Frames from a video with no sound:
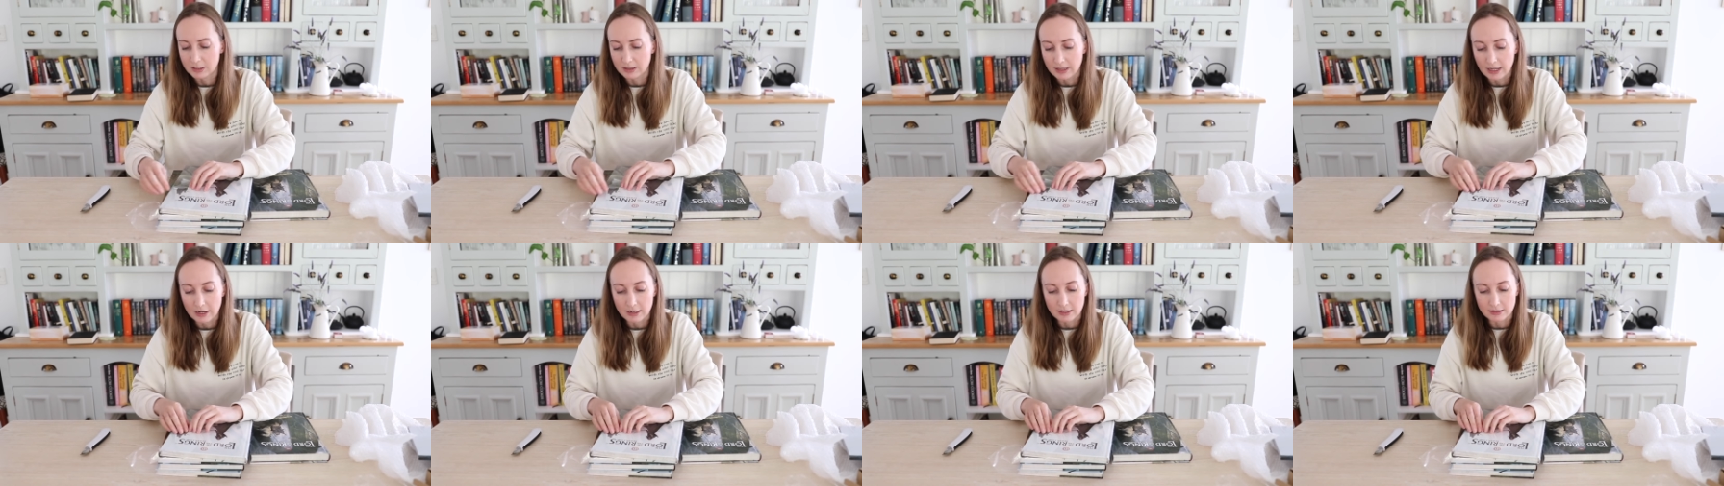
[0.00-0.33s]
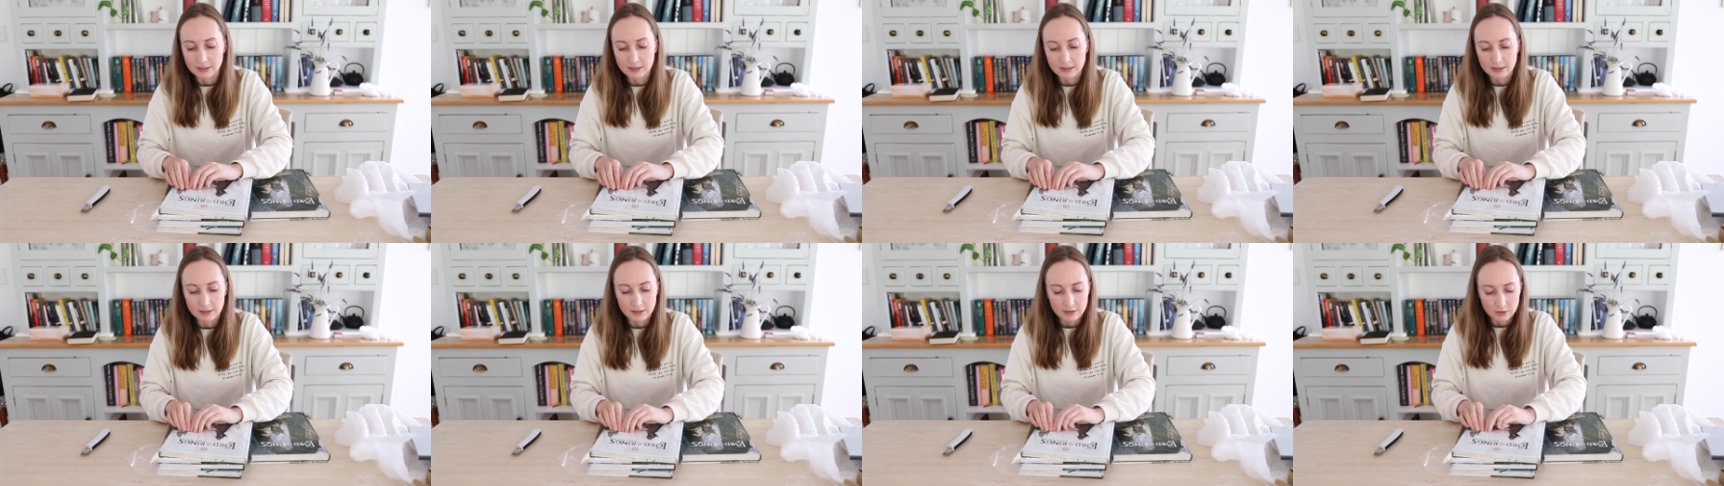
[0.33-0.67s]

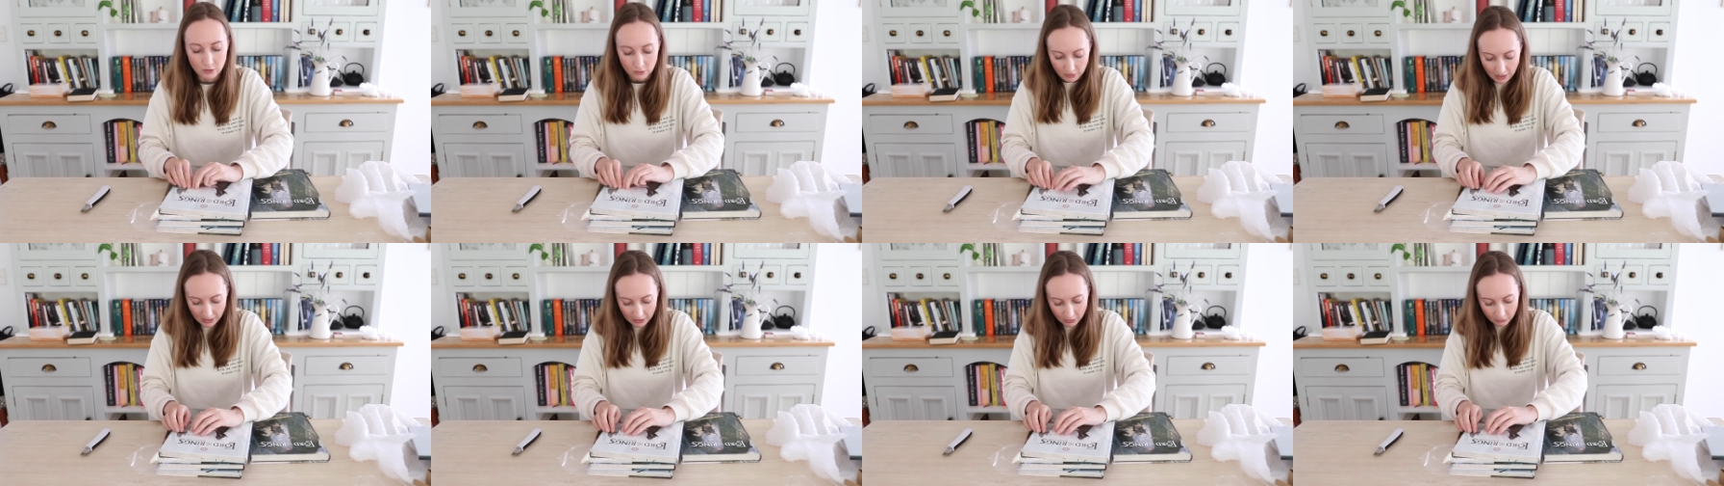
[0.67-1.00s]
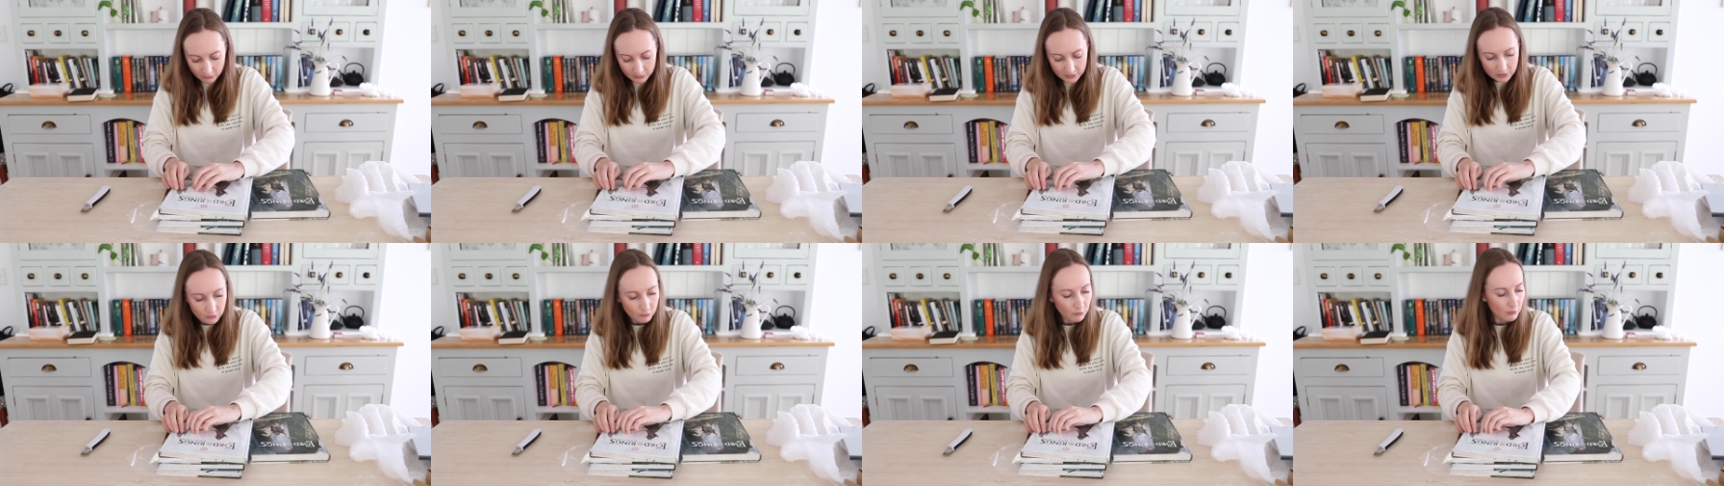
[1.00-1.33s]
So I
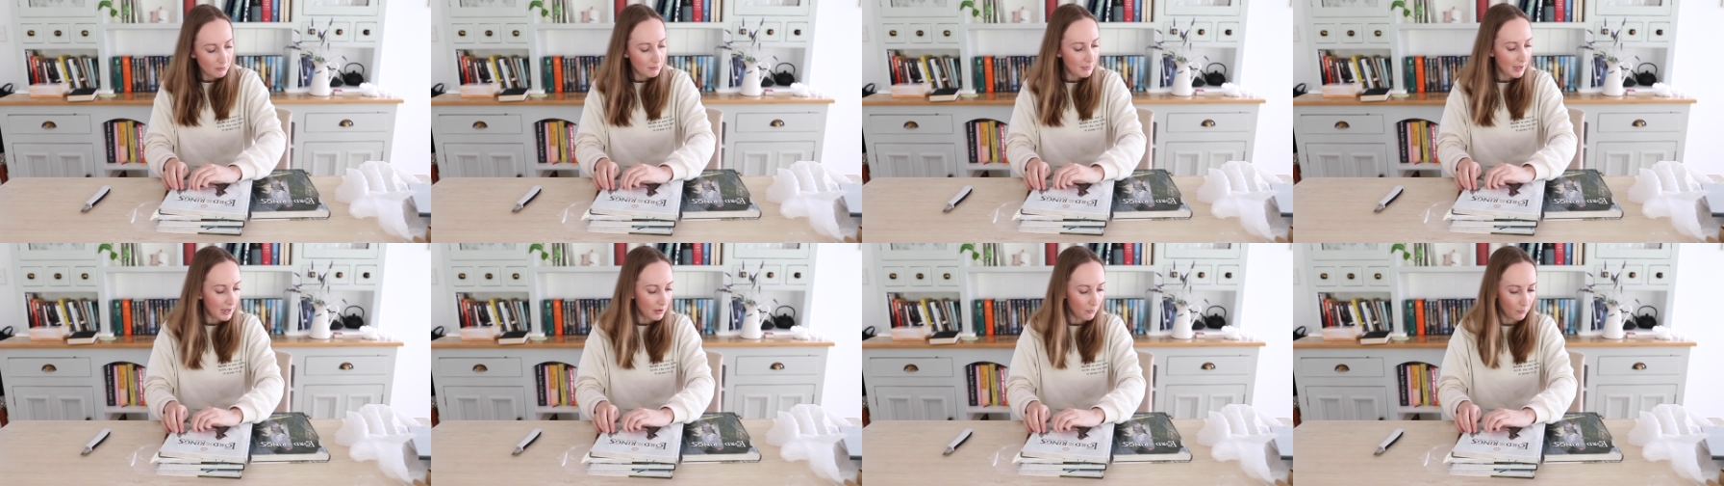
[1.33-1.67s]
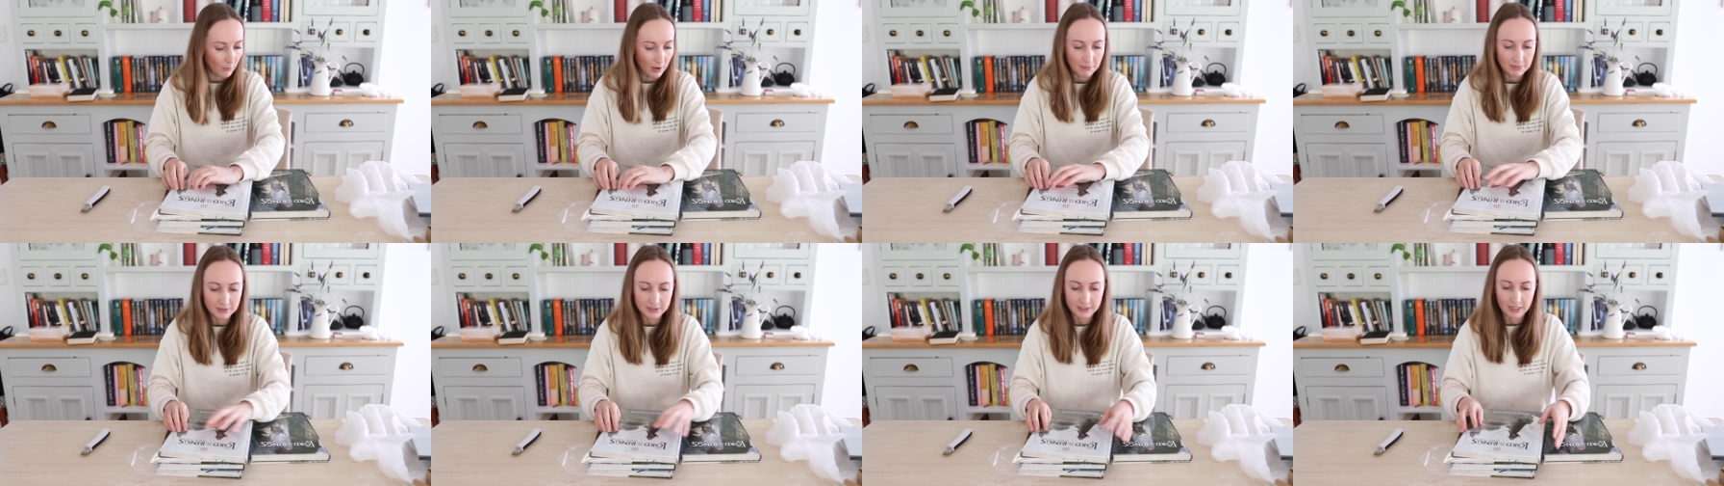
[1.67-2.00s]
got this from a
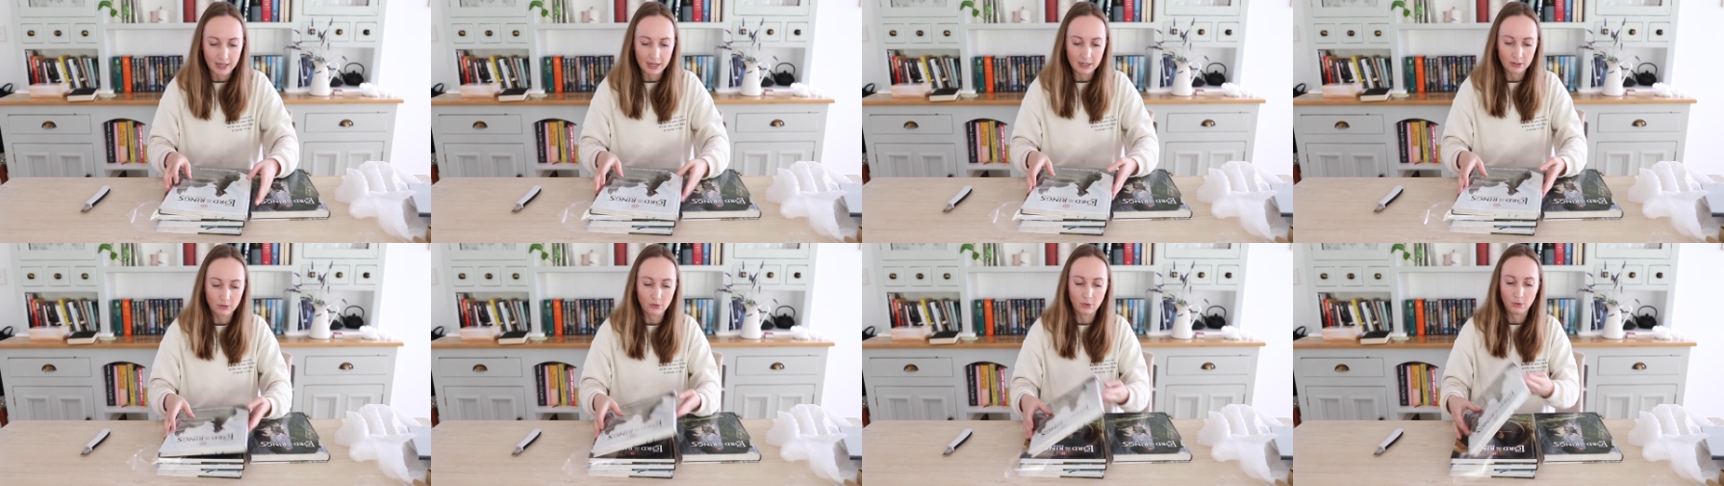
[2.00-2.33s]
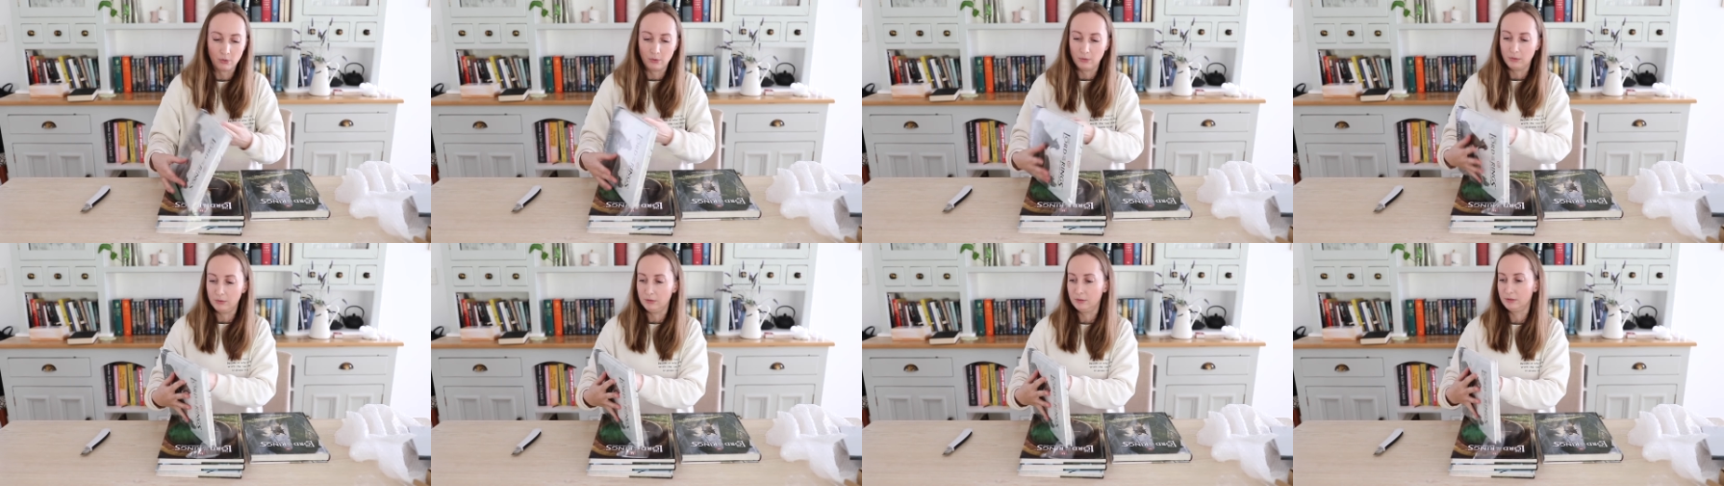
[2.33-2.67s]
website
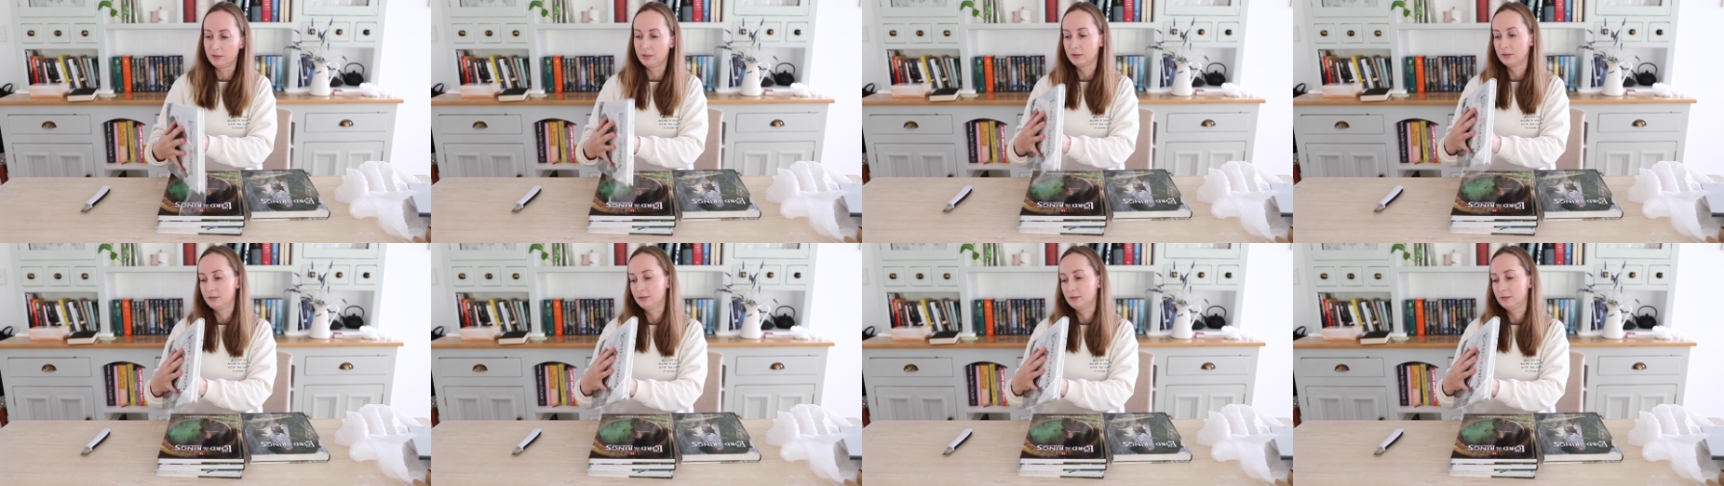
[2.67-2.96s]
called...